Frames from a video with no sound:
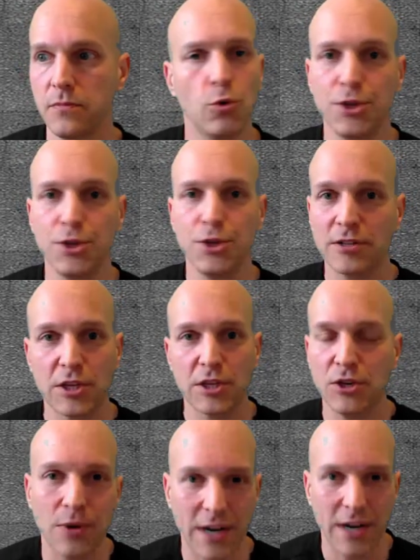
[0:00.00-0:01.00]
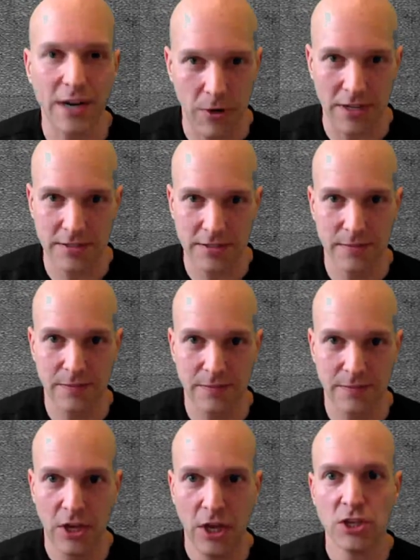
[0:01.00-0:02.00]
Well, the dog's going to do it anyways.
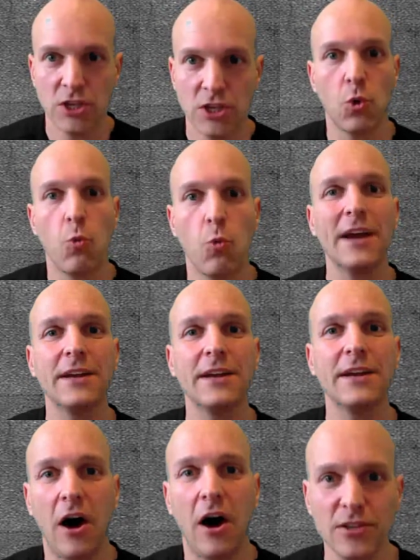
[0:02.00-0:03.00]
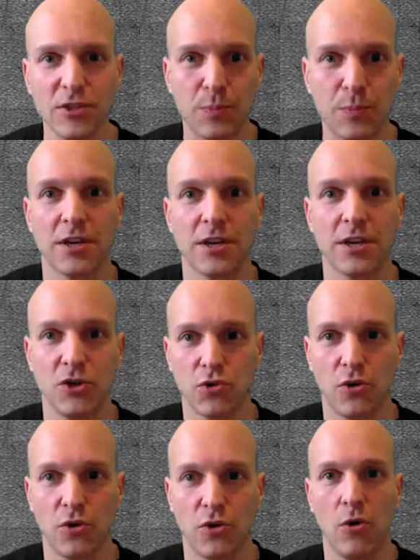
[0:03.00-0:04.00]
So why not us be in
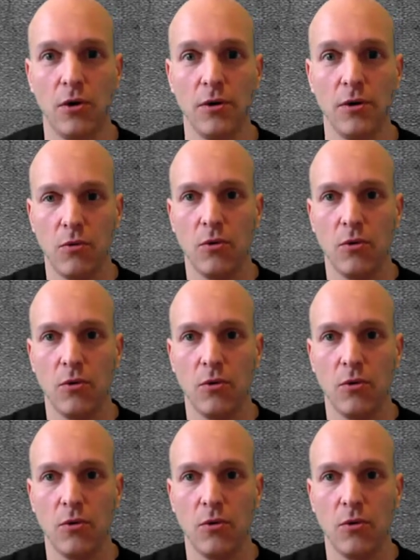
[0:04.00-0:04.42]
control,